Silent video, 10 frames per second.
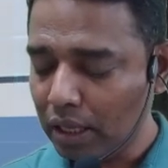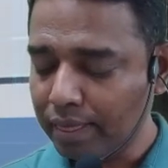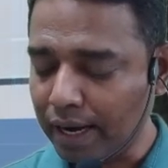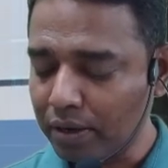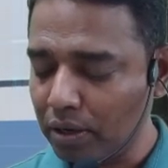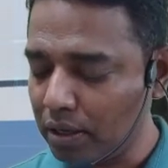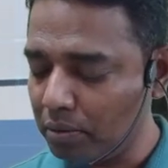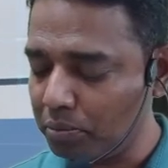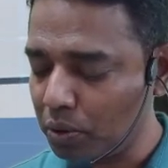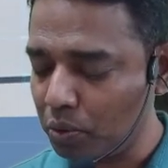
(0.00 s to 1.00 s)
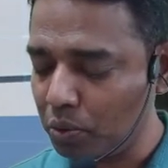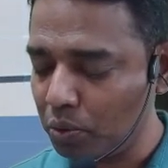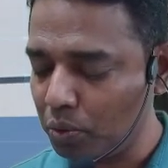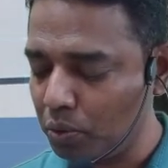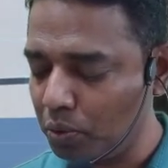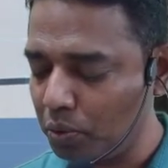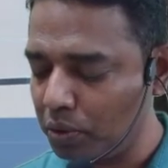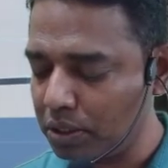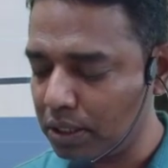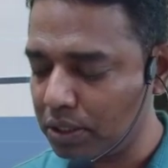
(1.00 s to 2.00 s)
that will come to
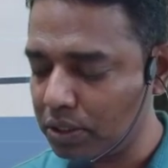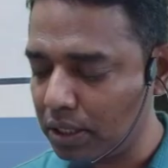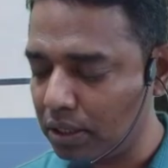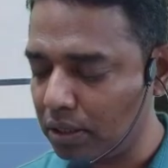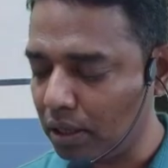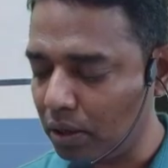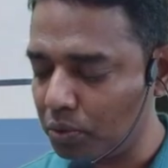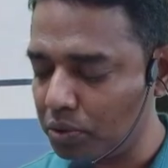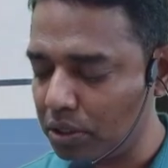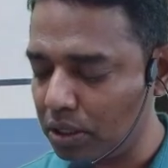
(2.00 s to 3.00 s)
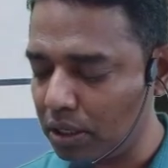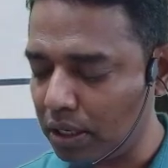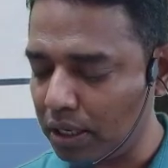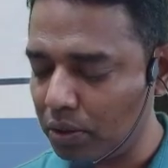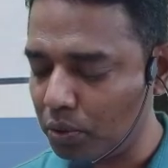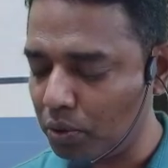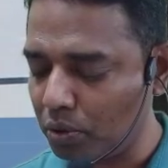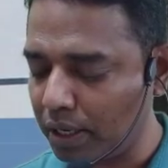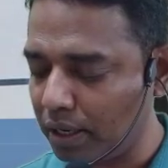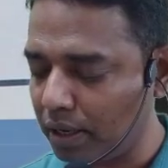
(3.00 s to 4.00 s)
16,000 into
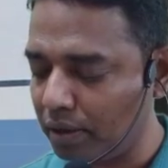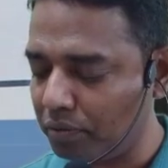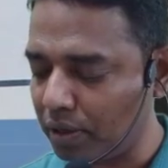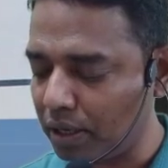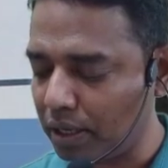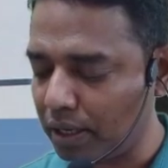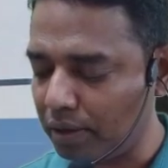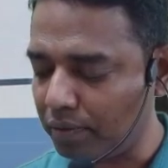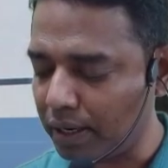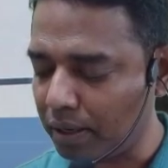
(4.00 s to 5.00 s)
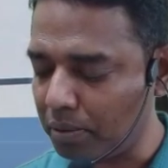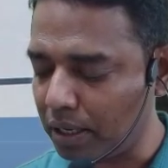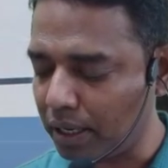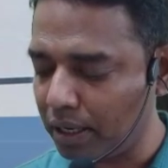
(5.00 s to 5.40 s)
25 divided by